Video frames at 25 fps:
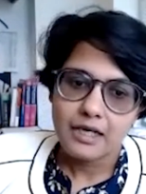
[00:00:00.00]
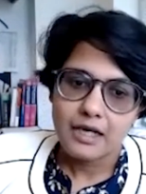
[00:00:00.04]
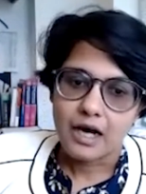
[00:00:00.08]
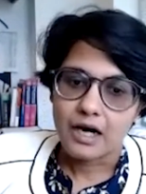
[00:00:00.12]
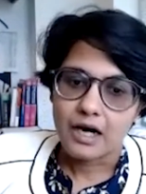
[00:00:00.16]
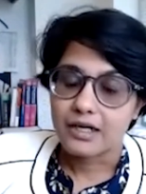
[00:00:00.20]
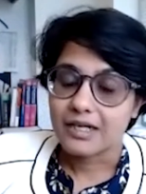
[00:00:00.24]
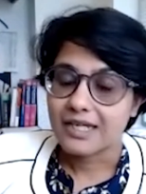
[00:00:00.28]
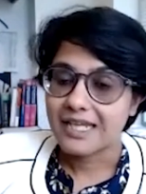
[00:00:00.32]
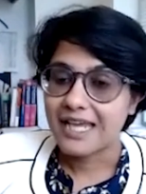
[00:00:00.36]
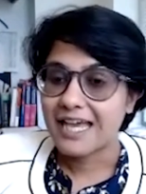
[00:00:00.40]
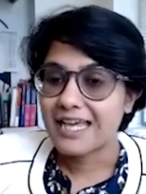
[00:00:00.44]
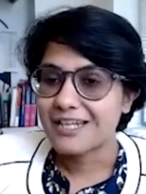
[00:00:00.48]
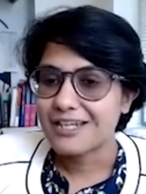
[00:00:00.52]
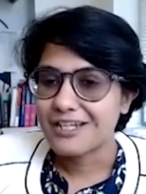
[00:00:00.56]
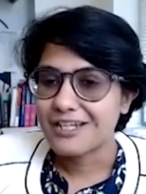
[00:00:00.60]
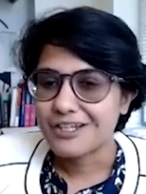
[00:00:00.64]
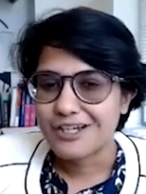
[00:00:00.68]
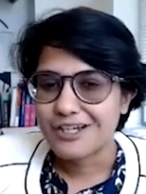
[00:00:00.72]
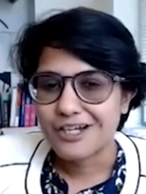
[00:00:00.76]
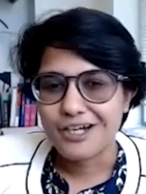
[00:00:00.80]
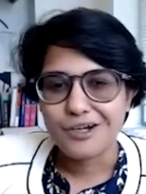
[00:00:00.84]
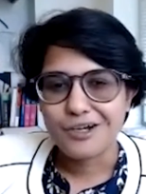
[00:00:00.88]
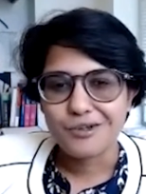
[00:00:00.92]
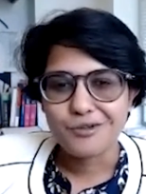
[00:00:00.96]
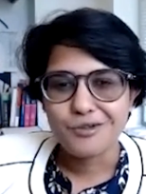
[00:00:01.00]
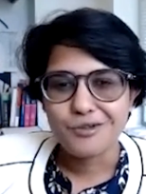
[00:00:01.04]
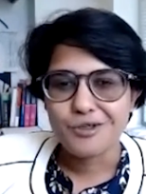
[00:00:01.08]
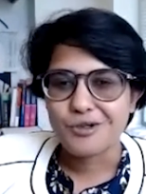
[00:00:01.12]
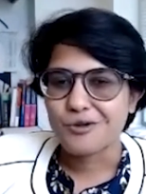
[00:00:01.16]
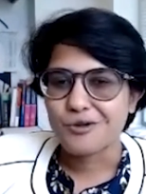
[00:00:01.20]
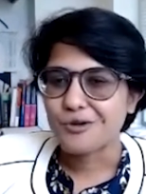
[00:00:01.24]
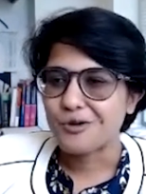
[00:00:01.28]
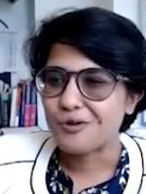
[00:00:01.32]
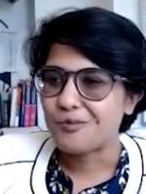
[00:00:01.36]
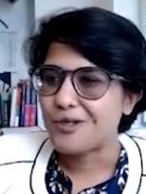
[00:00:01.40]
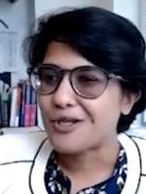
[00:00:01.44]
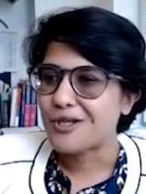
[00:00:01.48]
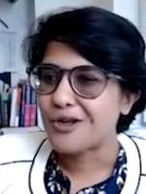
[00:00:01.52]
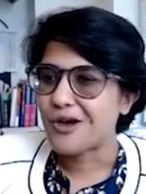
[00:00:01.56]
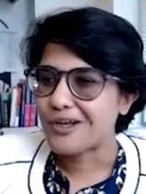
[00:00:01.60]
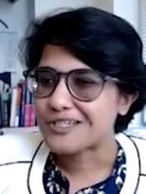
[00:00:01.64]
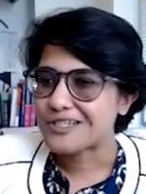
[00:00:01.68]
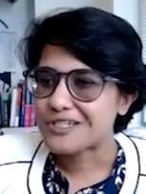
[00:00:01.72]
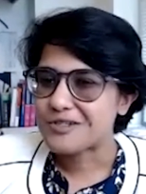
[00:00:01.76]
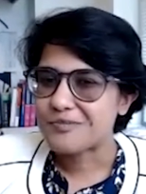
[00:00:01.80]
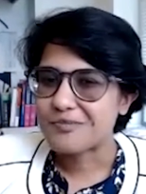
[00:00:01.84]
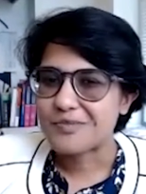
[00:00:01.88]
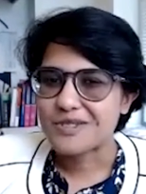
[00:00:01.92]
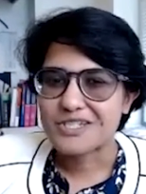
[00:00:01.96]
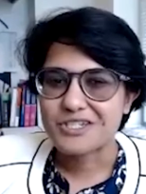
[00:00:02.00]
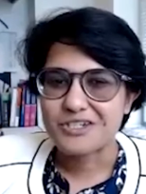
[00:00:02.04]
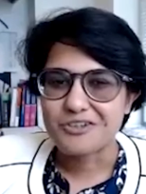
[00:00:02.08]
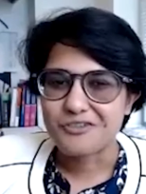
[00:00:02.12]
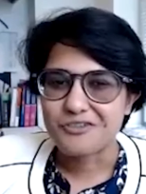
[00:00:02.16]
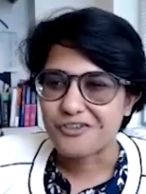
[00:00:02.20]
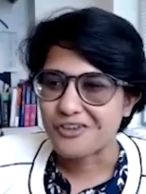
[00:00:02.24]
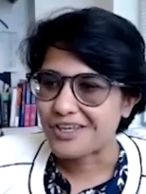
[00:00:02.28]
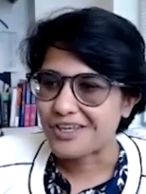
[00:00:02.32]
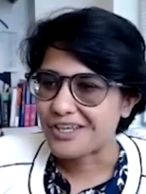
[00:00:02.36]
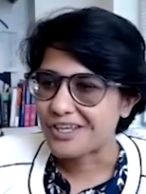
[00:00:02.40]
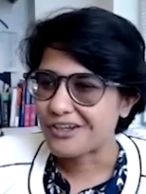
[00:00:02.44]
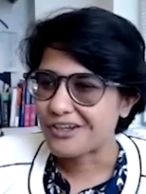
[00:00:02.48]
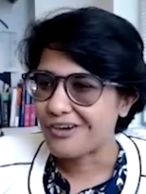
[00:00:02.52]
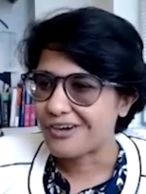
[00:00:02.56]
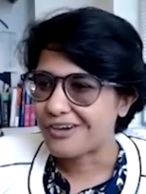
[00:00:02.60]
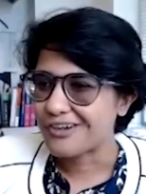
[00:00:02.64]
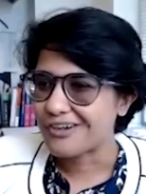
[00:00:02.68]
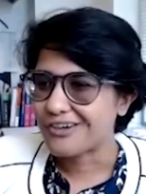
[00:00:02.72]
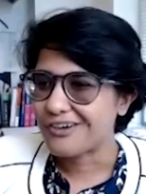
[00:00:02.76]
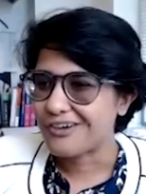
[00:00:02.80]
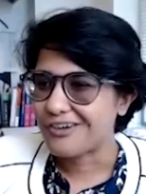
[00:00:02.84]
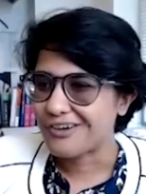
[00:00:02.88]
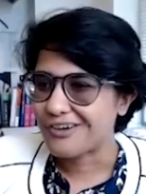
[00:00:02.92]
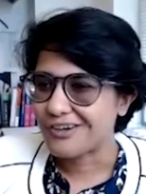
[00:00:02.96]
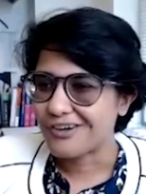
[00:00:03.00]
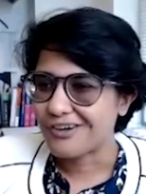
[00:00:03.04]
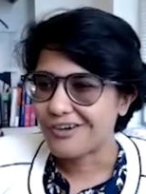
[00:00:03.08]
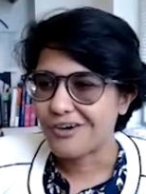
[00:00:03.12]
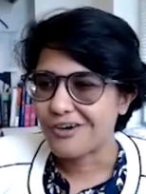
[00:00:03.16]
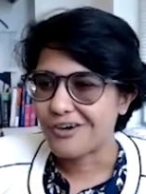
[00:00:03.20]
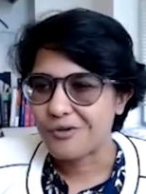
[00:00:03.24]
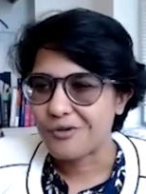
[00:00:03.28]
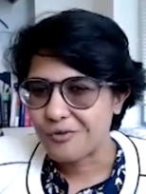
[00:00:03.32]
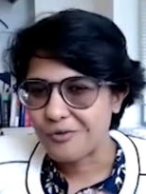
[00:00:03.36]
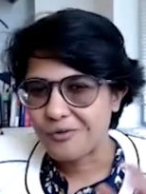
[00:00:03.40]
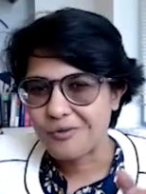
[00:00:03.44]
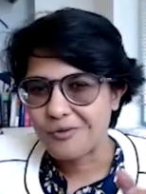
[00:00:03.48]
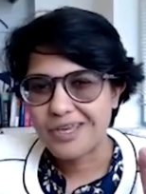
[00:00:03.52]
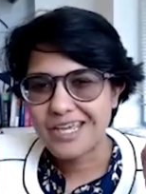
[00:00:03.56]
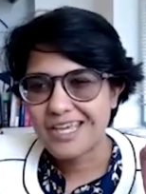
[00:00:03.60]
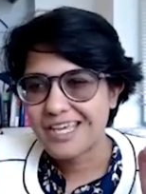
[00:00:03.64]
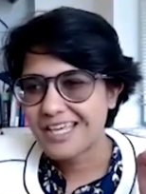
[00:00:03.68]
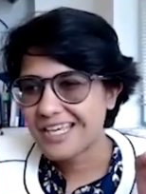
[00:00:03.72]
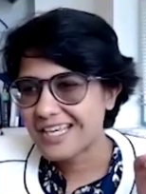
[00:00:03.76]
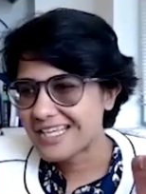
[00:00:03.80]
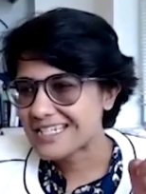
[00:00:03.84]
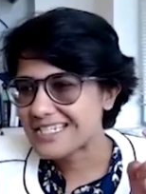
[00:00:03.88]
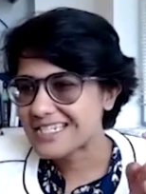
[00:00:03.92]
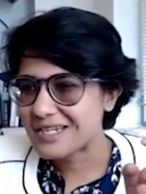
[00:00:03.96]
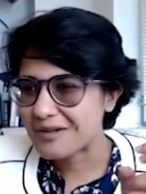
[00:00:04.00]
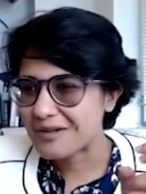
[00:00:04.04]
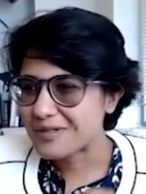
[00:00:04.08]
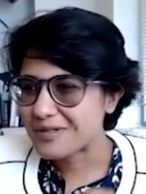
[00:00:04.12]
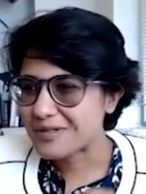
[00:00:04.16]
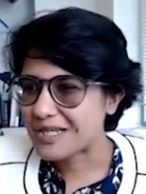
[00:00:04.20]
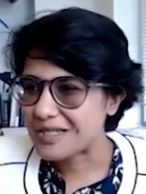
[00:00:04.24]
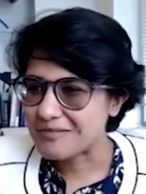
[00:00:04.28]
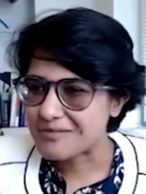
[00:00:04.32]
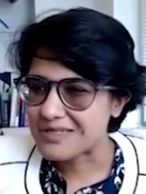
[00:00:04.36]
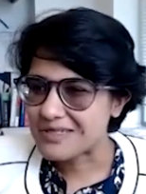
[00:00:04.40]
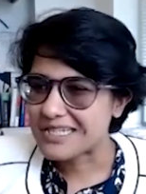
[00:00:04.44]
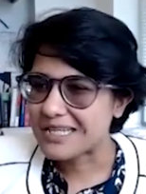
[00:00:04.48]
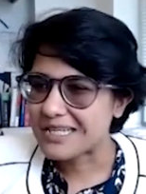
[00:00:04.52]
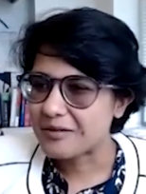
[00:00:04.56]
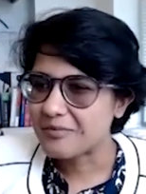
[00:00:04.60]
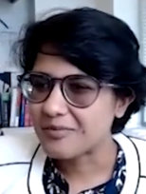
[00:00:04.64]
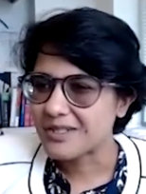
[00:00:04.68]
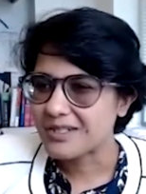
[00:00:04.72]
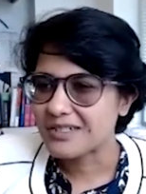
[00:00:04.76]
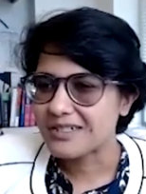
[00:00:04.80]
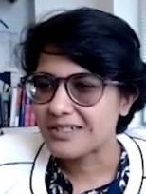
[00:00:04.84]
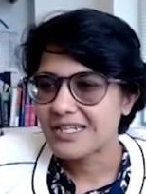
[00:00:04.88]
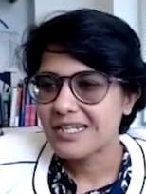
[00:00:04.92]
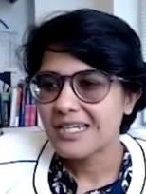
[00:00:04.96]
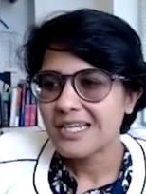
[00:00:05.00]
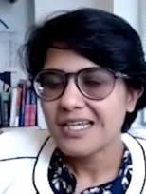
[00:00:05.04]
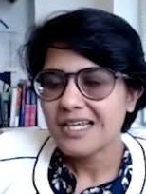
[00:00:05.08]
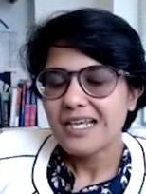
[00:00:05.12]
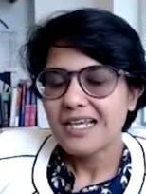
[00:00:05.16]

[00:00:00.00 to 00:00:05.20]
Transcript: are again, uh, you know, could be non-specific or, or, or vague as sometimes labeled,